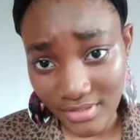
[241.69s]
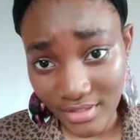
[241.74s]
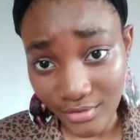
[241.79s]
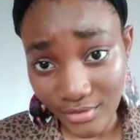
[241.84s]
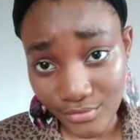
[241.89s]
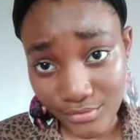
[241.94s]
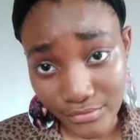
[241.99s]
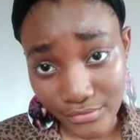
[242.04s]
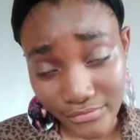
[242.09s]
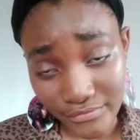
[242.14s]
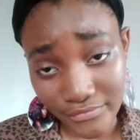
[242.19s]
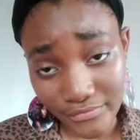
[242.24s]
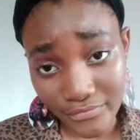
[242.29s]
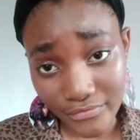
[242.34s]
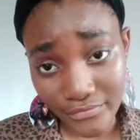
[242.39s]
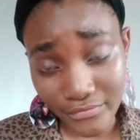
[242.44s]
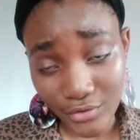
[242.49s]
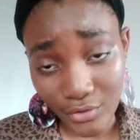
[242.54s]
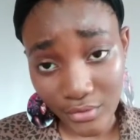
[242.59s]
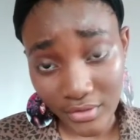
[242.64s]
out
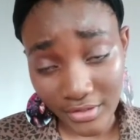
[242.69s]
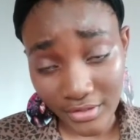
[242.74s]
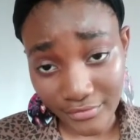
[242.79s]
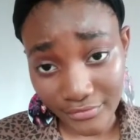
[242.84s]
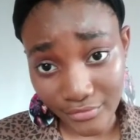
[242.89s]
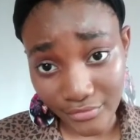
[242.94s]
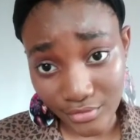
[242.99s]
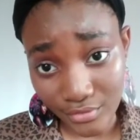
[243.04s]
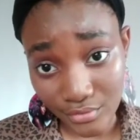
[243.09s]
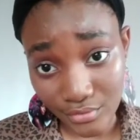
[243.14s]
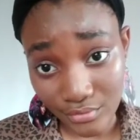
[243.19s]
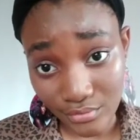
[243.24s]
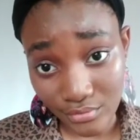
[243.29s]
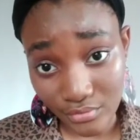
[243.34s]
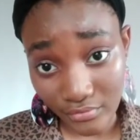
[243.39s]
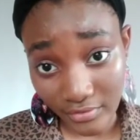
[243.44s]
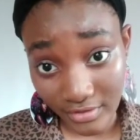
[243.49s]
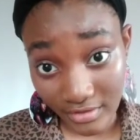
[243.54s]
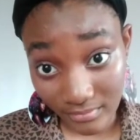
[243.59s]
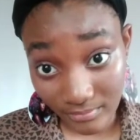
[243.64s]
of your hair follicles,
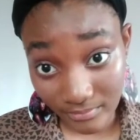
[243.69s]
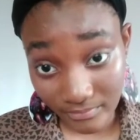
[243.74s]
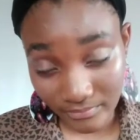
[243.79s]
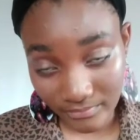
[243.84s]
right?